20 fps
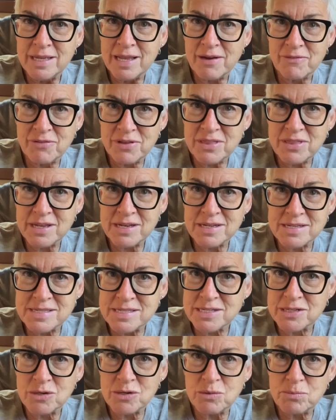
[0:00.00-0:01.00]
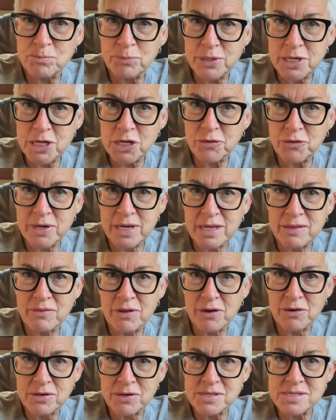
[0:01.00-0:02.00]
Everything is still pretty green.
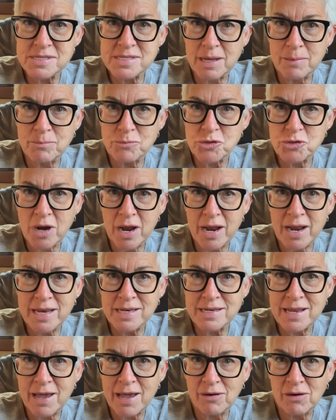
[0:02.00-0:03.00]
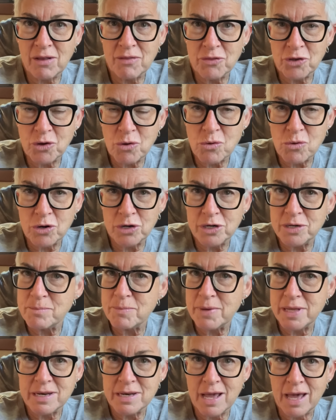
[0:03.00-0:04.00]
There is some drying down on the corn,
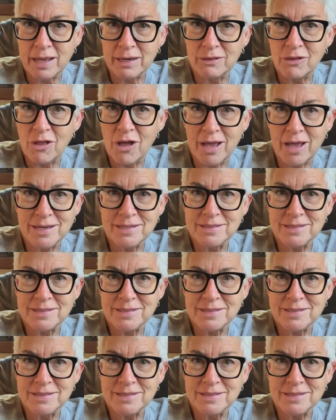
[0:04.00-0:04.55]
but not a lot.